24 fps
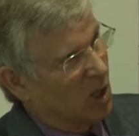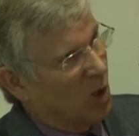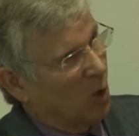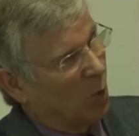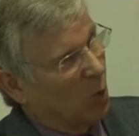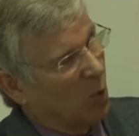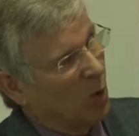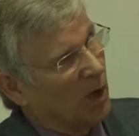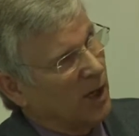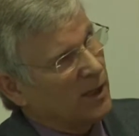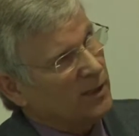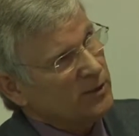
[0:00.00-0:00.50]

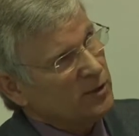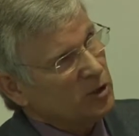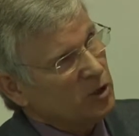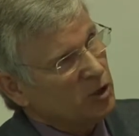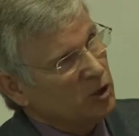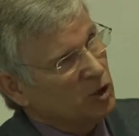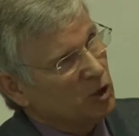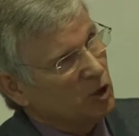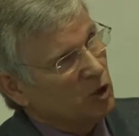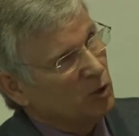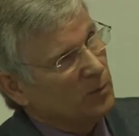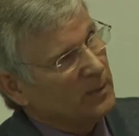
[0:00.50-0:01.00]
once
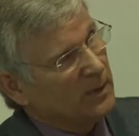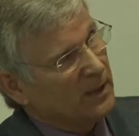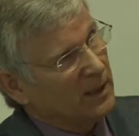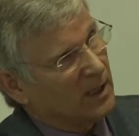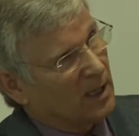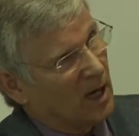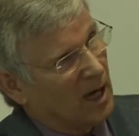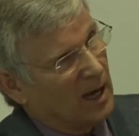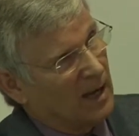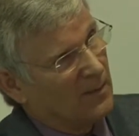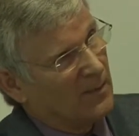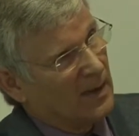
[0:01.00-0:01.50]
you
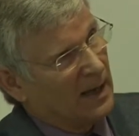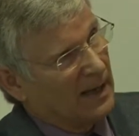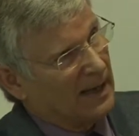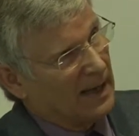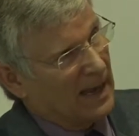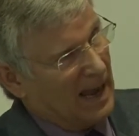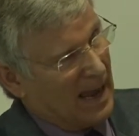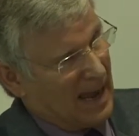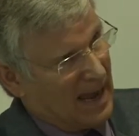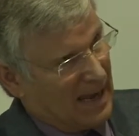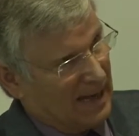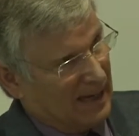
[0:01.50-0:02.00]
become an
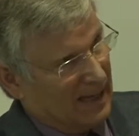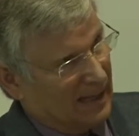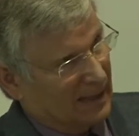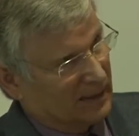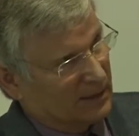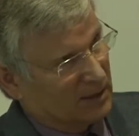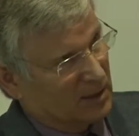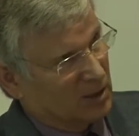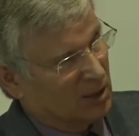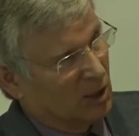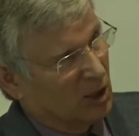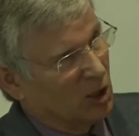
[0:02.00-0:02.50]

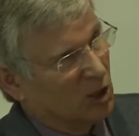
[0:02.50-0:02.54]
addict,